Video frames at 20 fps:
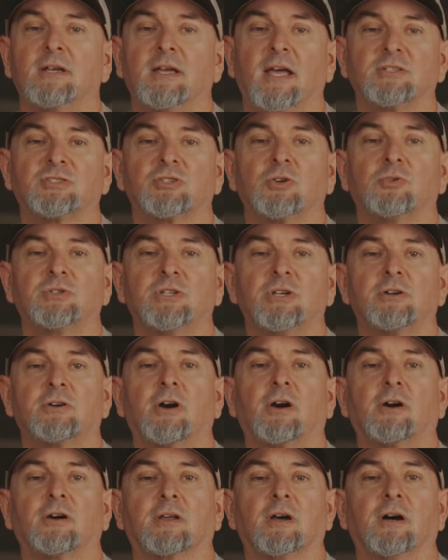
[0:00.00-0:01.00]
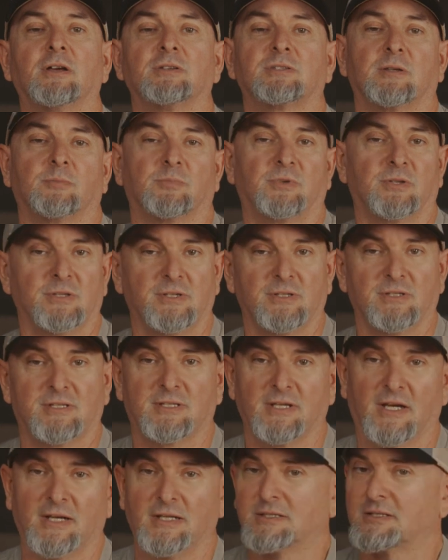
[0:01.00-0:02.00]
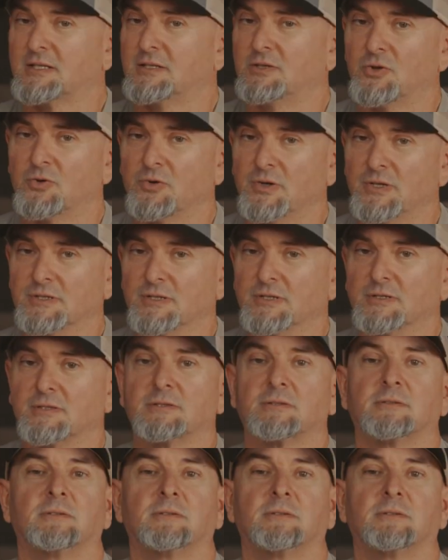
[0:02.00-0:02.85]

and so deer are accustomed to these sights and noises.